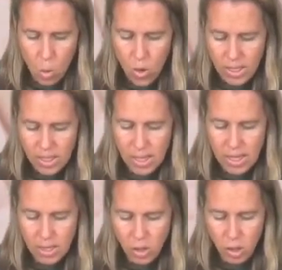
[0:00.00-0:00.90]
Once
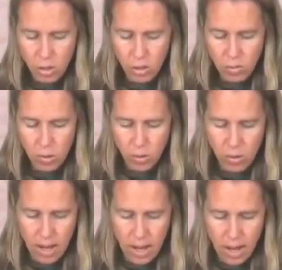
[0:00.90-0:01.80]
these are
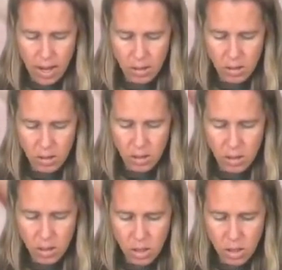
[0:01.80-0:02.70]
through and
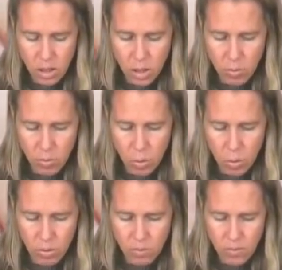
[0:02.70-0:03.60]
you
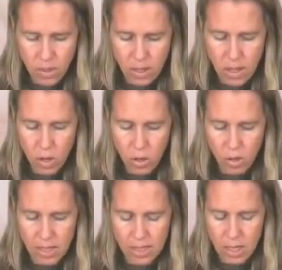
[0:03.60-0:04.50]
pull, then
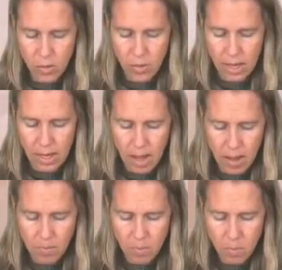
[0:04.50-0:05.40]
you're continuing
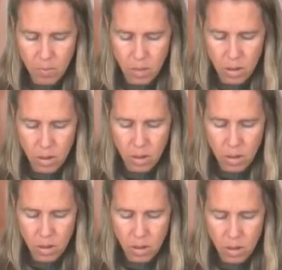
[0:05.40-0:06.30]
again,
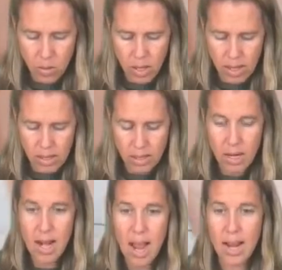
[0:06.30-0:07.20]
going in
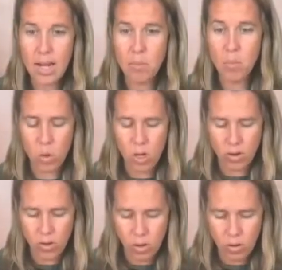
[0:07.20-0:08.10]
and adding more
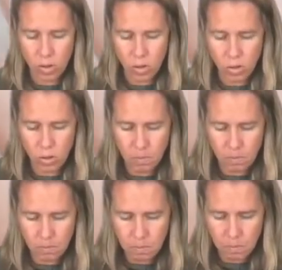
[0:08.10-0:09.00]
of your crystals